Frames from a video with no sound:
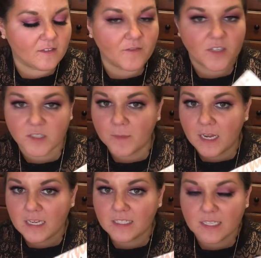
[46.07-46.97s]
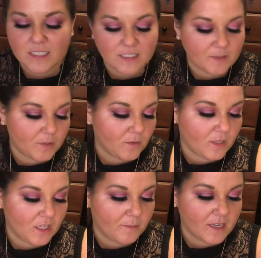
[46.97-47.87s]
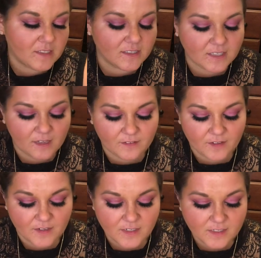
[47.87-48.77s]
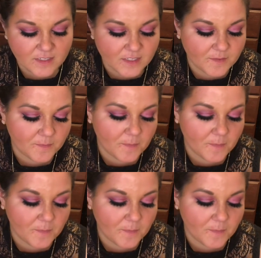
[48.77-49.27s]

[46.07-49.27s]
the first box is the beauty bestsellers.